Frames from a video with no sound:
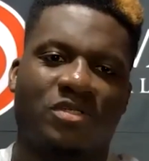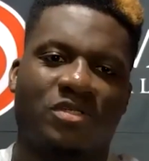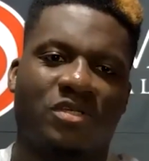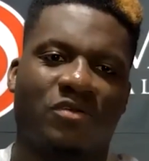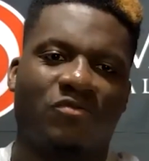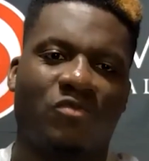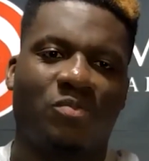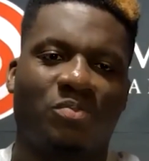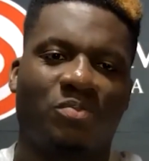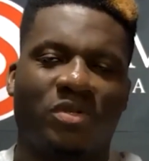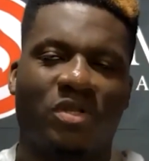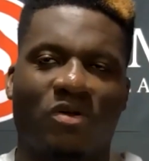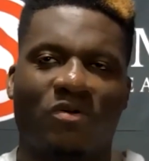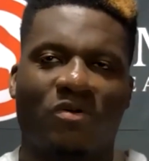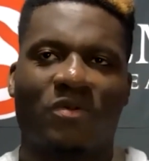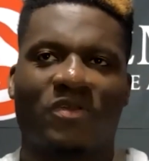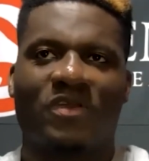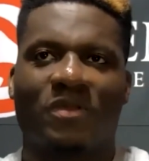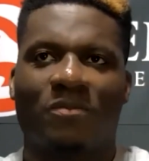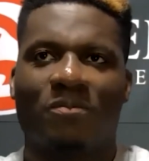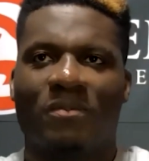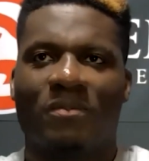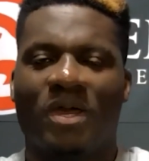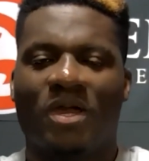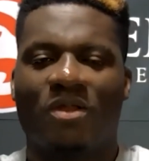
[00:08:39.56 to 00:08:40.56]
every playoff
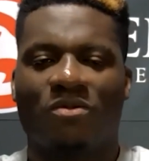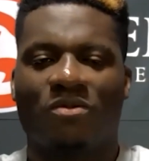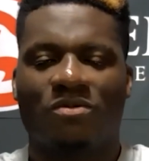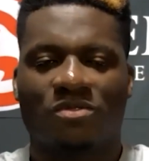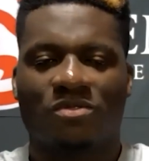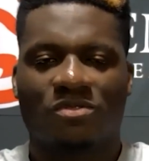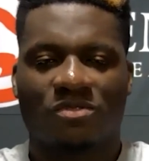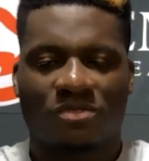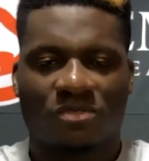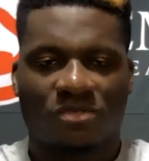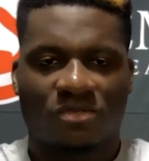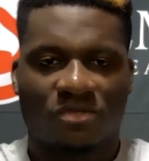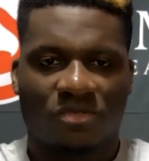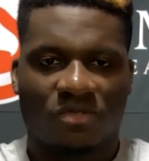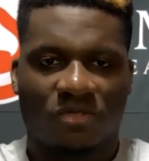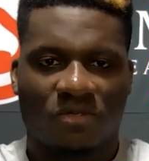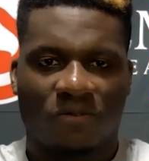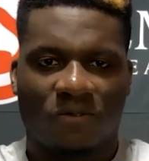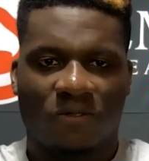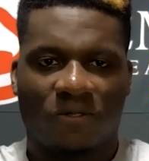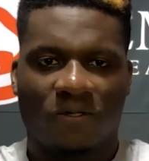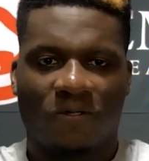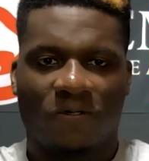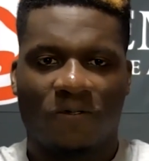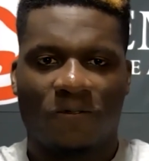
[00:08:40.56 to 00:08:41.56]
game matters.
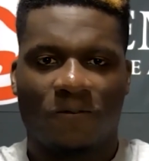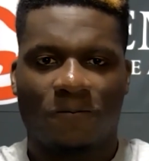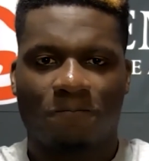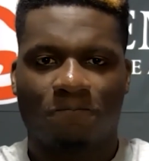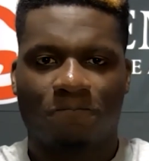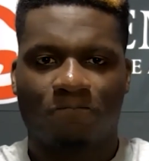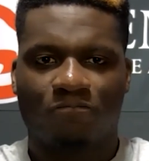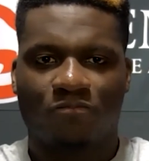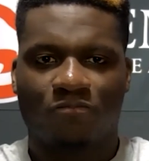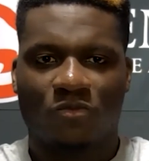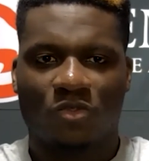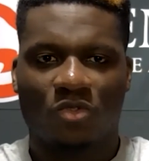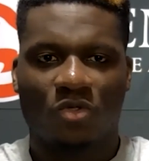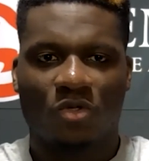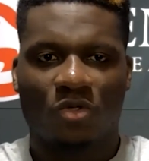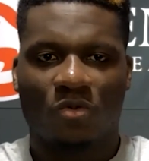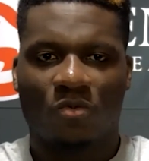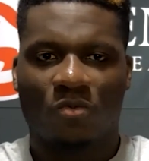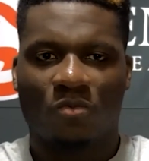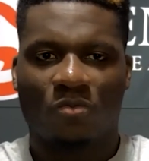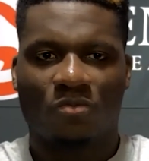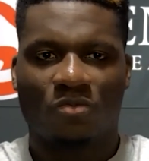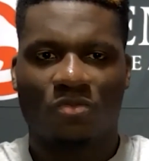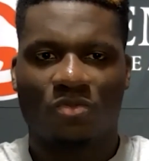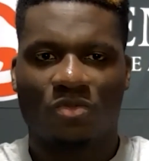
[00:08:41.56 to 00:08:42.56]
You
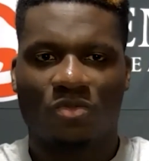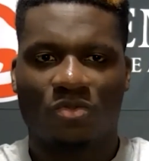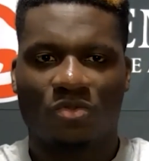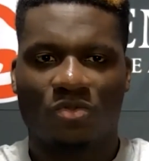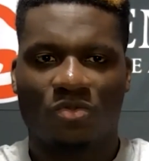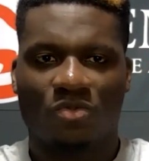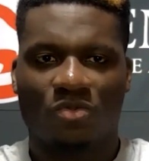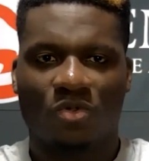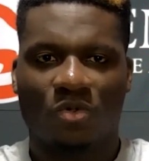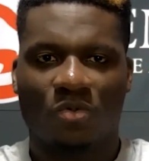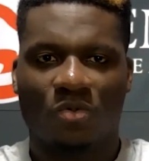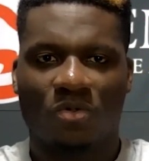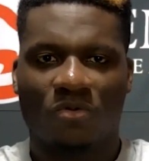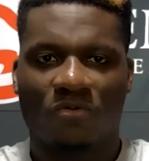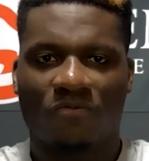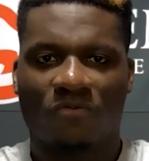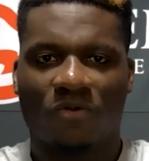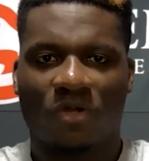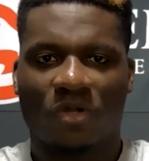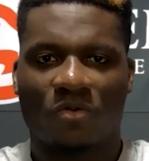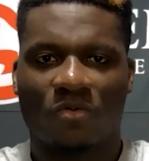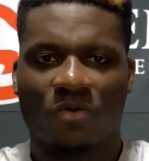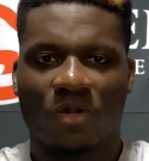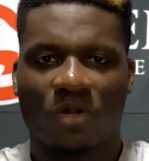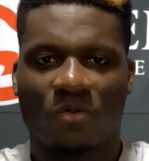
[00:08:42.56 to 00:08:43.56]
don't want to
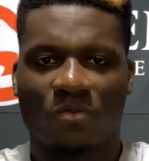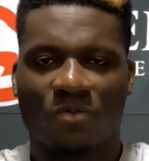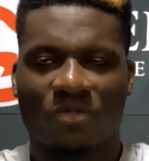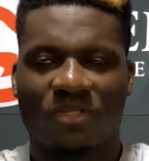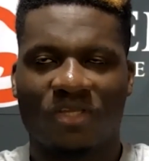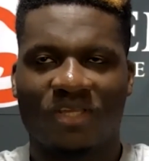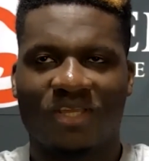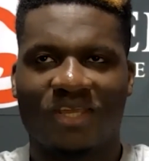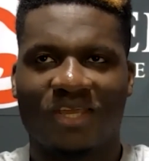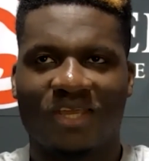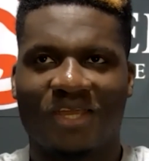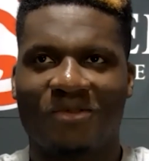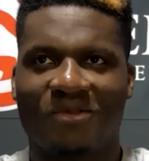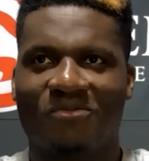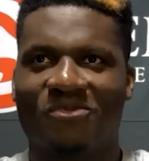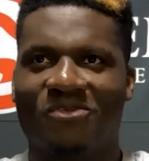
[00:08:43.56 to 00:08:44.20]
fuck around with the game.